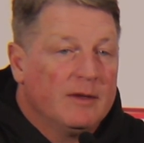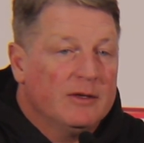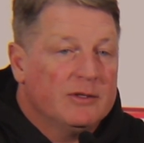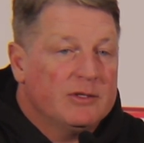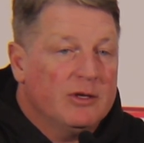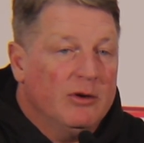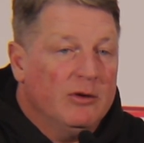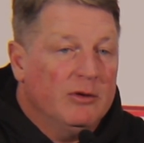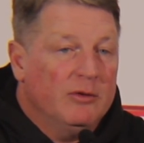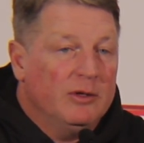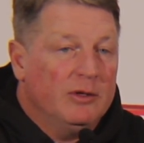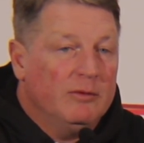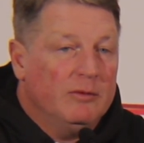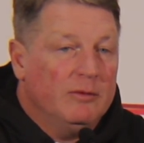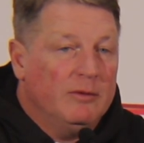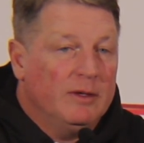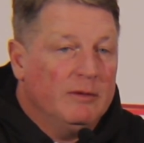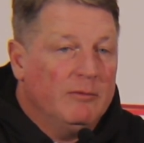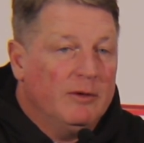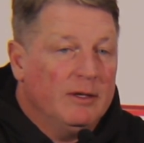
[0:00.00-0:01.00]
So
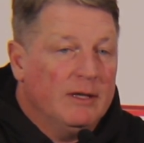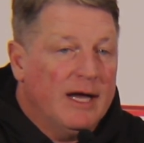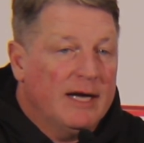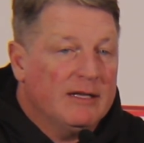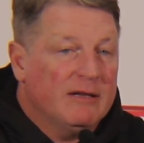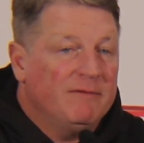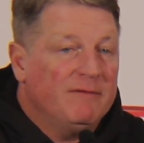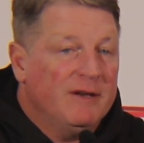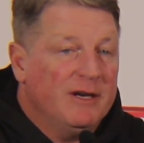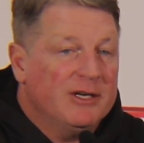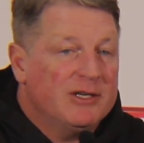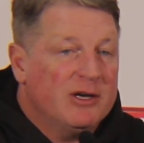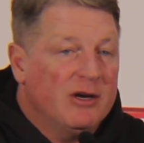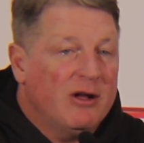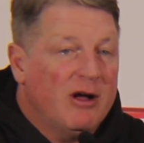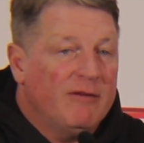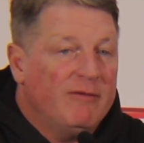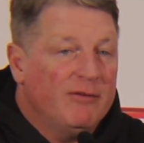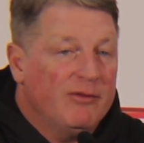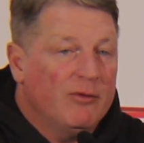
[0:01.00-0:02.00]
we'd like to finish it
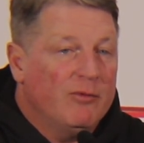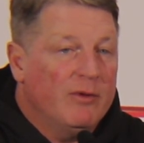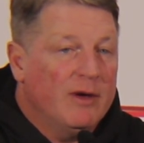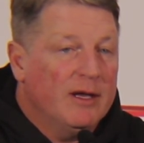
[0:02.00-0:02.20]
off with a